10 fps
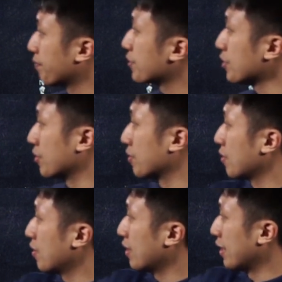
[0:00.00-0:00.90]
So
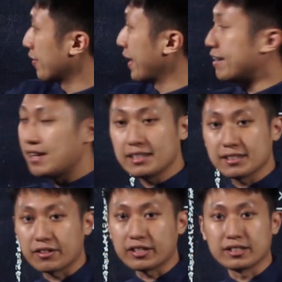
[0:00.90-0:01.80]
you analyze
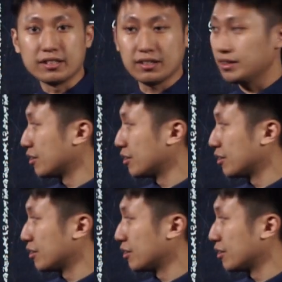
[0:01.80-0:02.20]
the question,